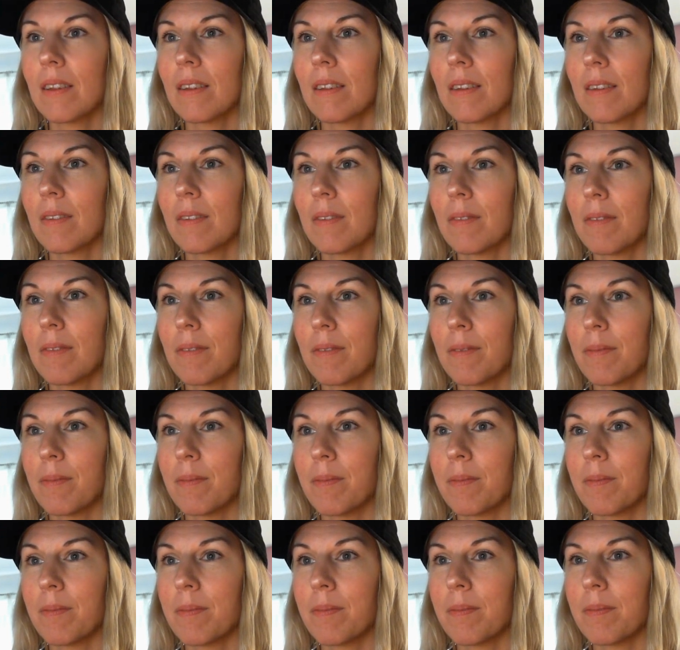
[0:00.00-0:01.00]

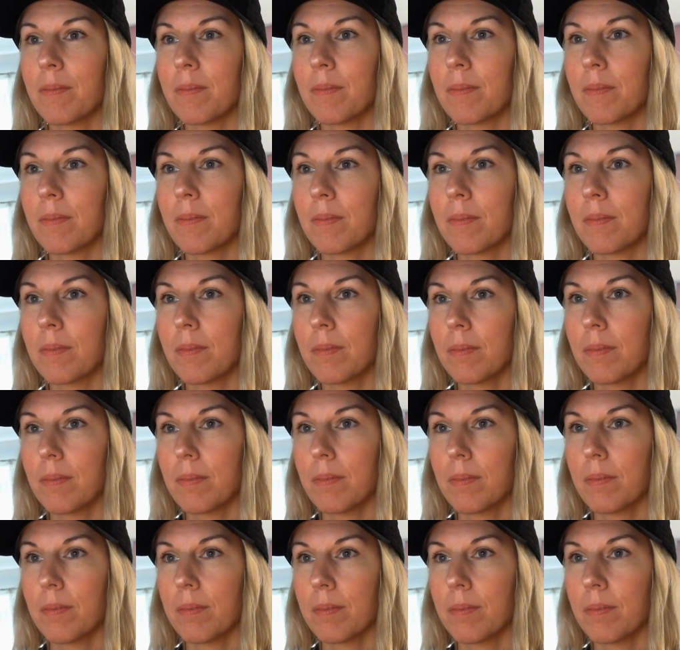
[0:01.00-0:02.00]

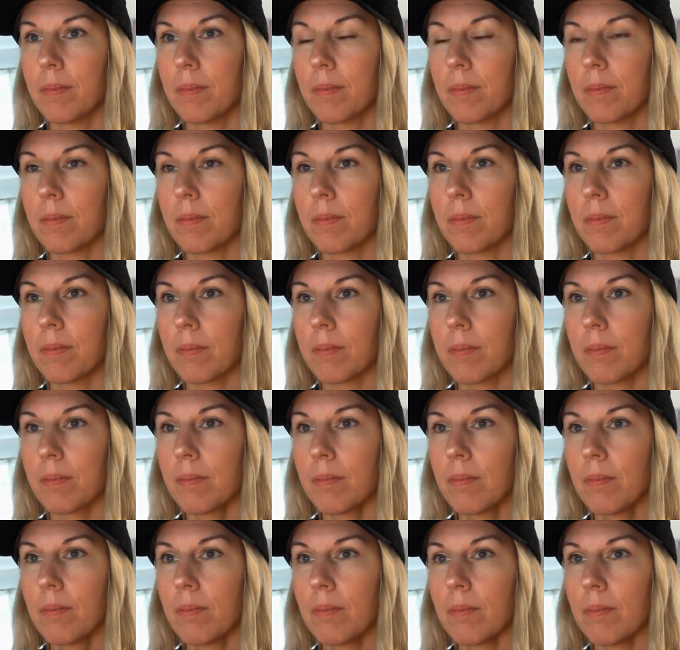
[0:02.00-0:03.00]

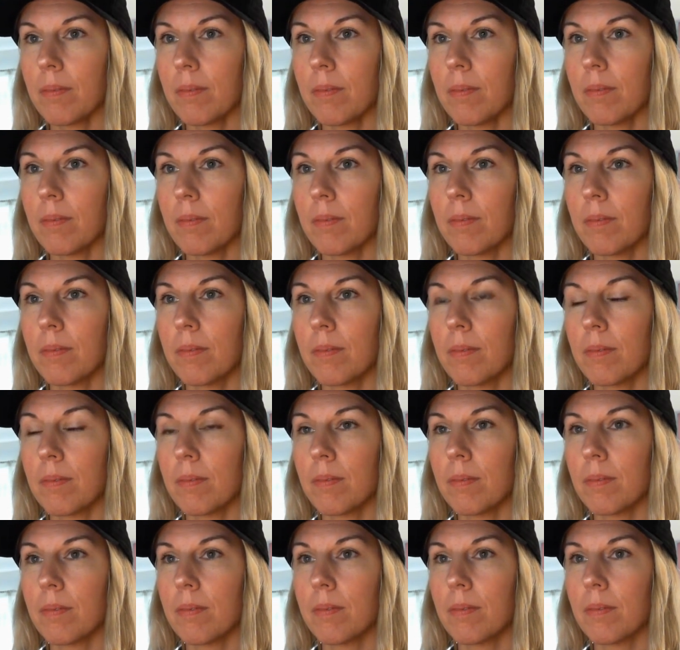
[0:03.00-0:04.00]

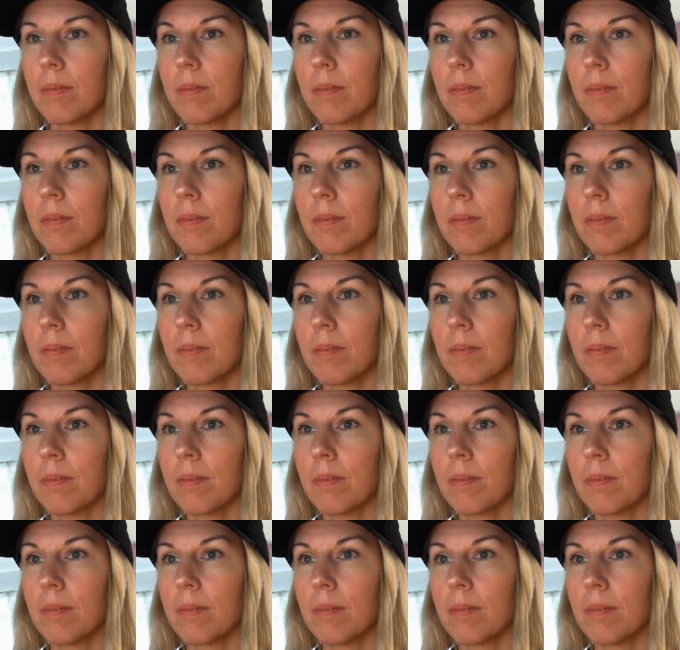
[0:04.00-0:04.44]
This person isn't speaking.